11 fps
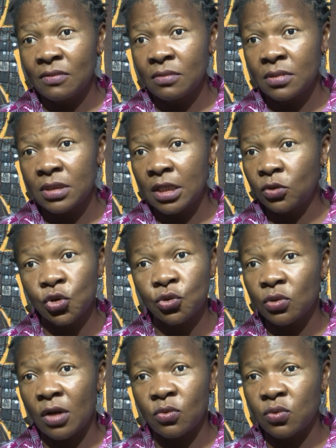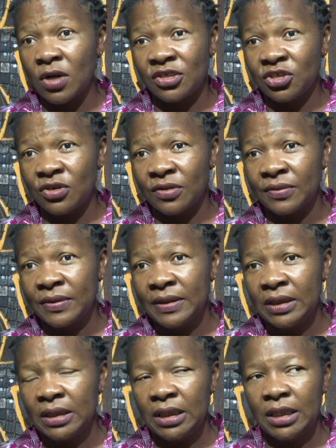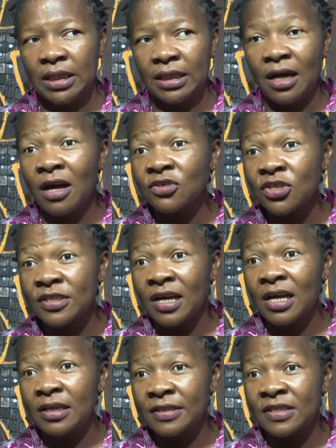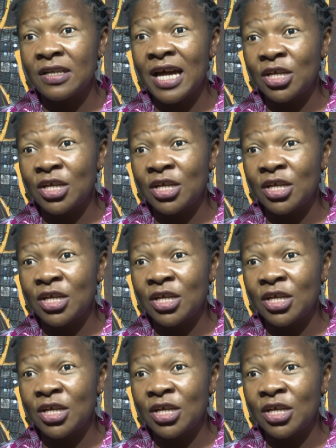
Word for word: Doing something useful for humanity is always encouraging,